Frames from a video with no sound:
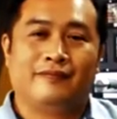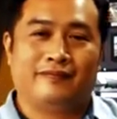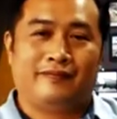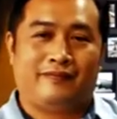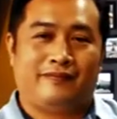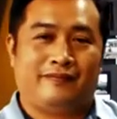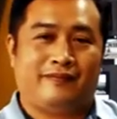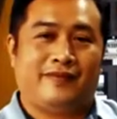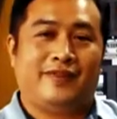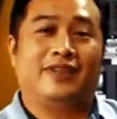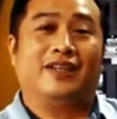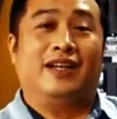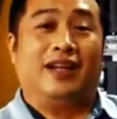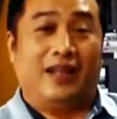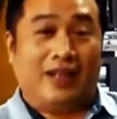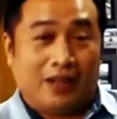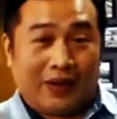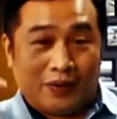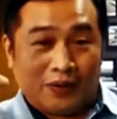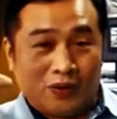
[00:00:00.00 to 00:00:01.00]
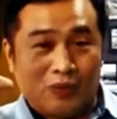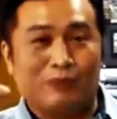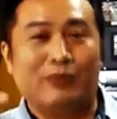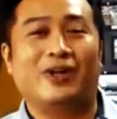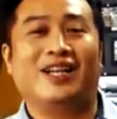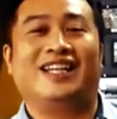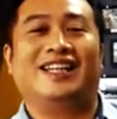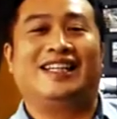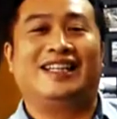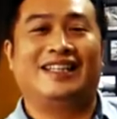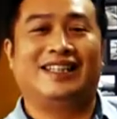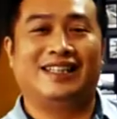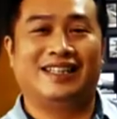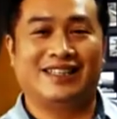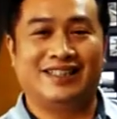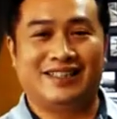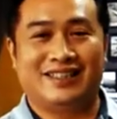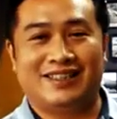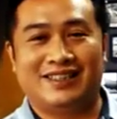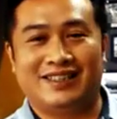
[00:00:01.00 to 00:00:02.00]
Hello, good morning.
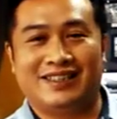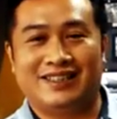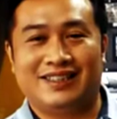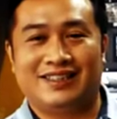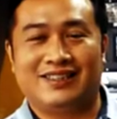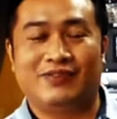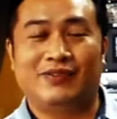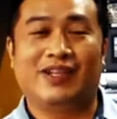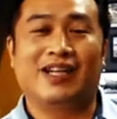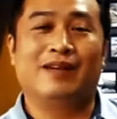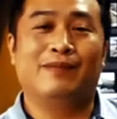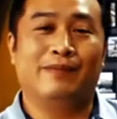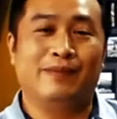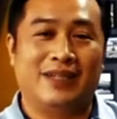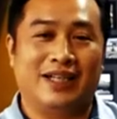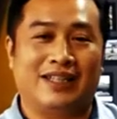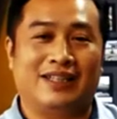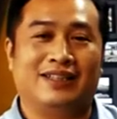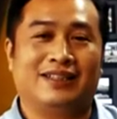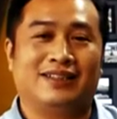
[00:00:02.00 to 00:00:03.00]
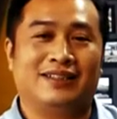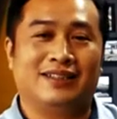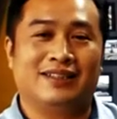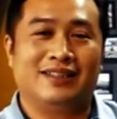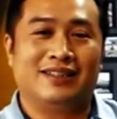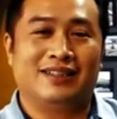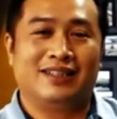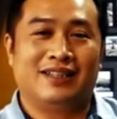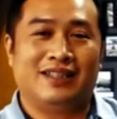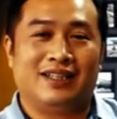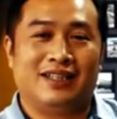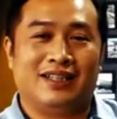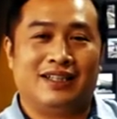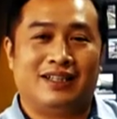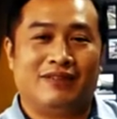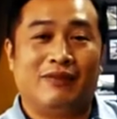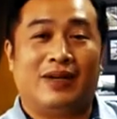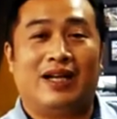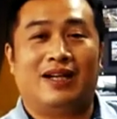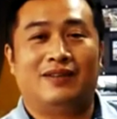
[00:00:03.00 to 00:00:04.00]
Welcome back.
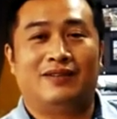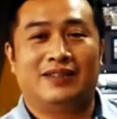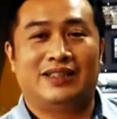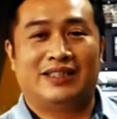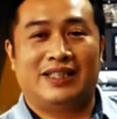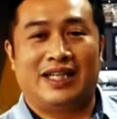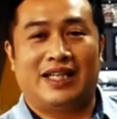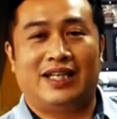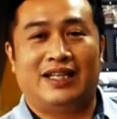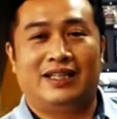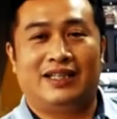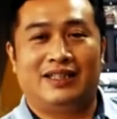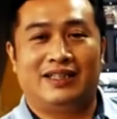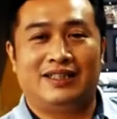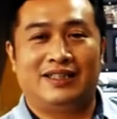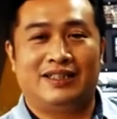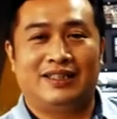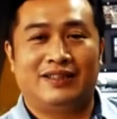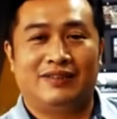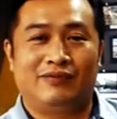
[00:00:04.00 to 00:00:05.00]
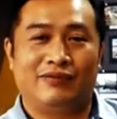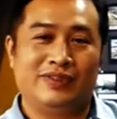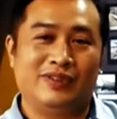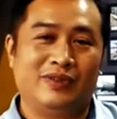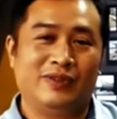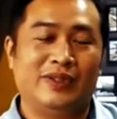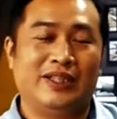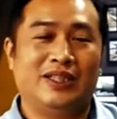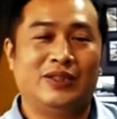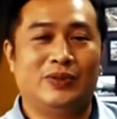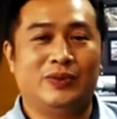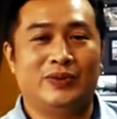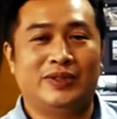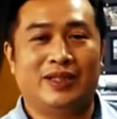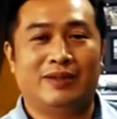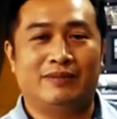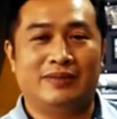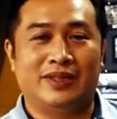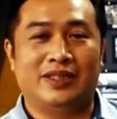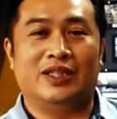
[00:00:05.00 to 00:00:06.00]
Now, today we will look into
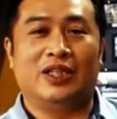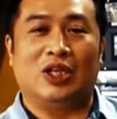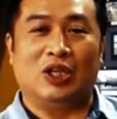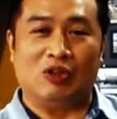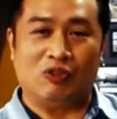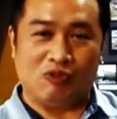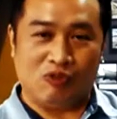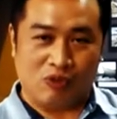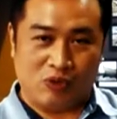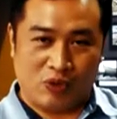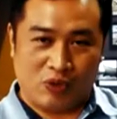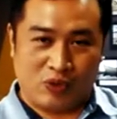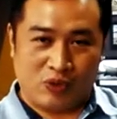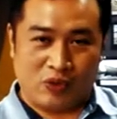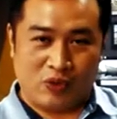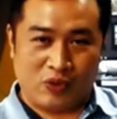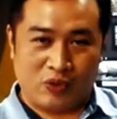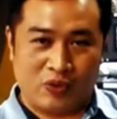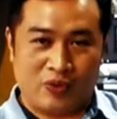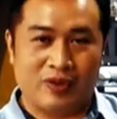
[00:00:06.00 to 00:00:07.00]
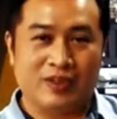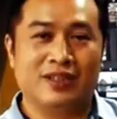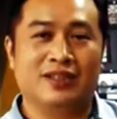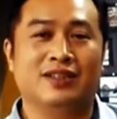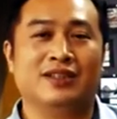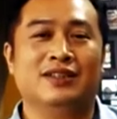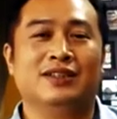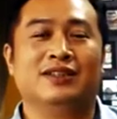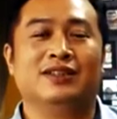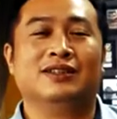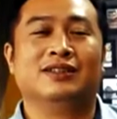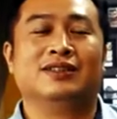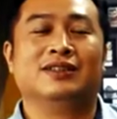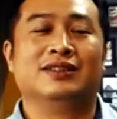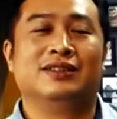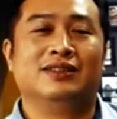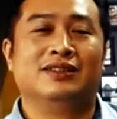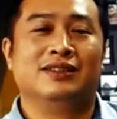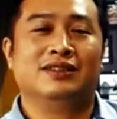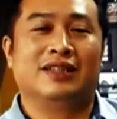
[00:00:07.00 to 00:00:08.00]
chapter 4,
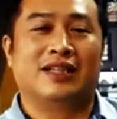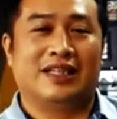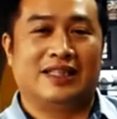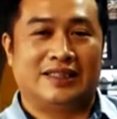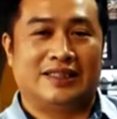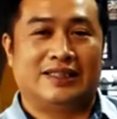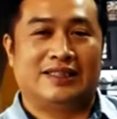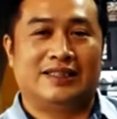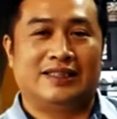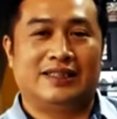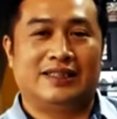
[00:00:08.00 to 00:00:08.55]
text.